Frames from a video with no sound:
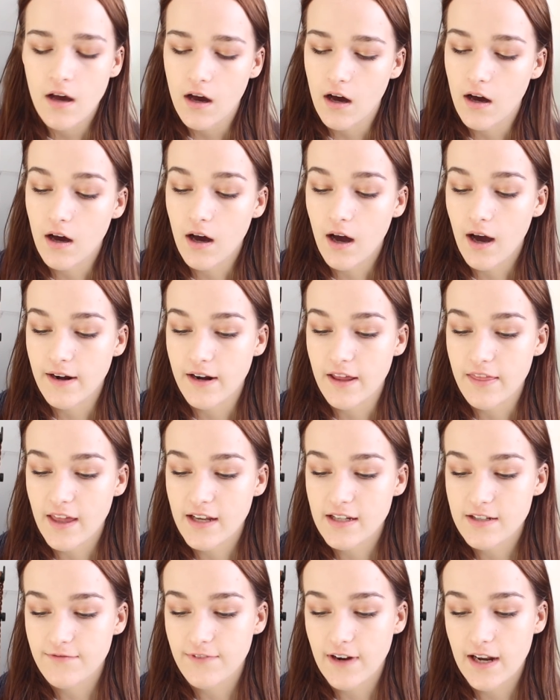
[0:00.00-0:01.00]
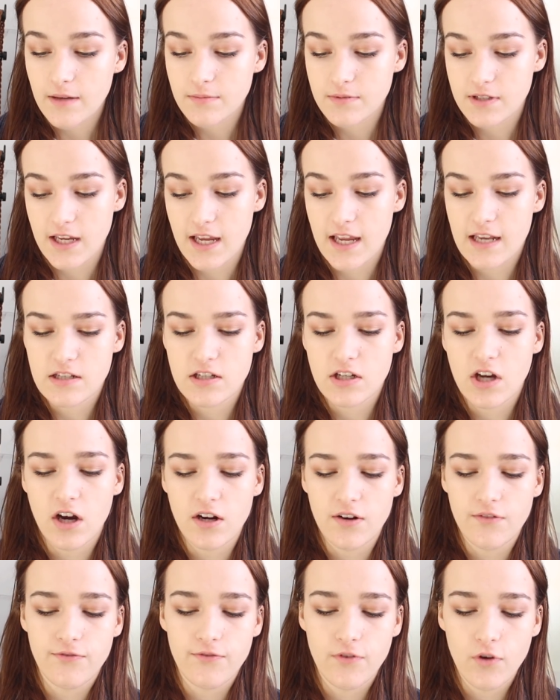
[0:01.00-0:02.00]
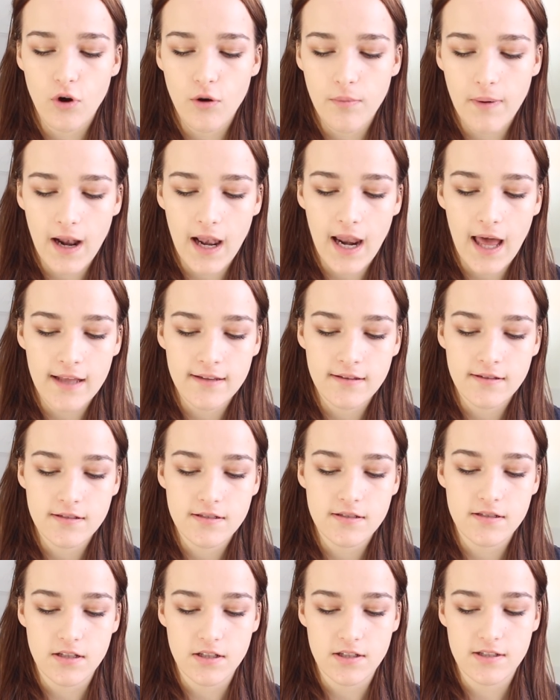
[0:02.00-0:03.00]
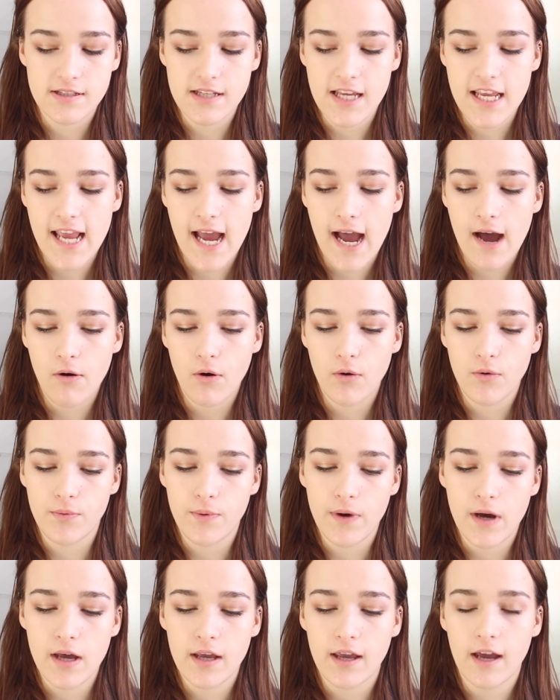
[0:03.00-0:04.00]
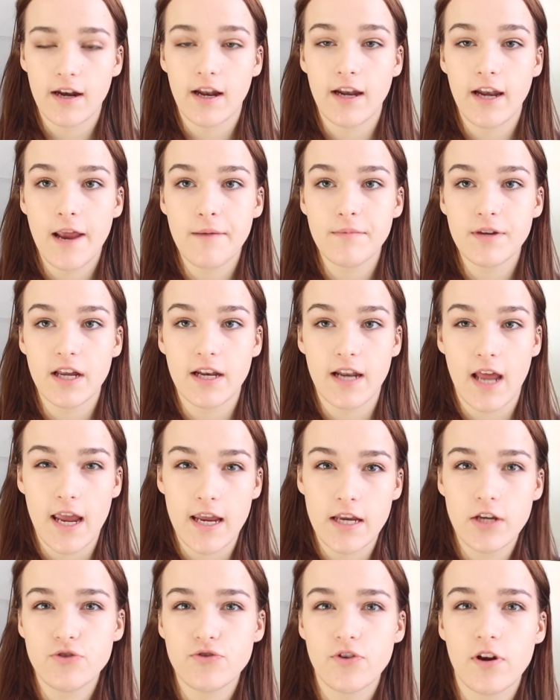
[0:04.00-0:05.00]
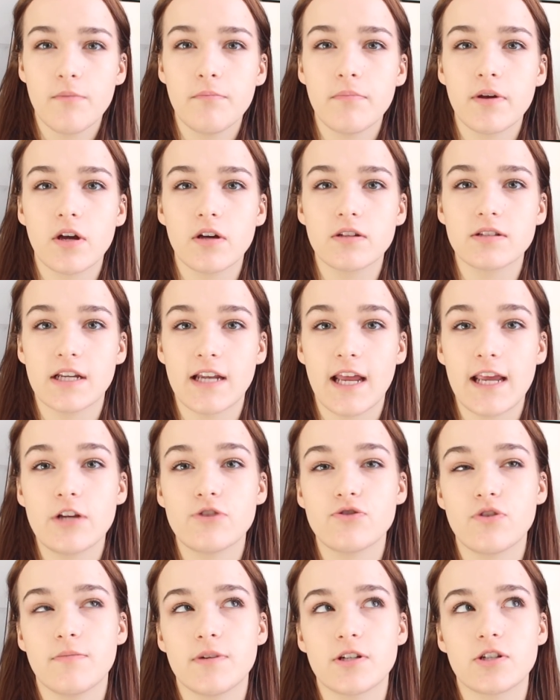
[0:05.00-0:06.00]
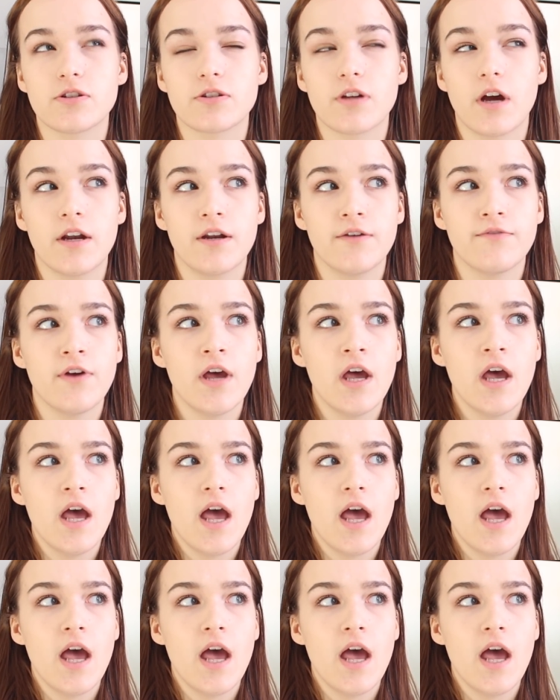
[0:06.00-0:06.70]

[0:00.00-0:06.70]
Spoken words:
And I then developed it into kind of floor plans to see how it would work, and I named it an atrium because an atrium is just kind of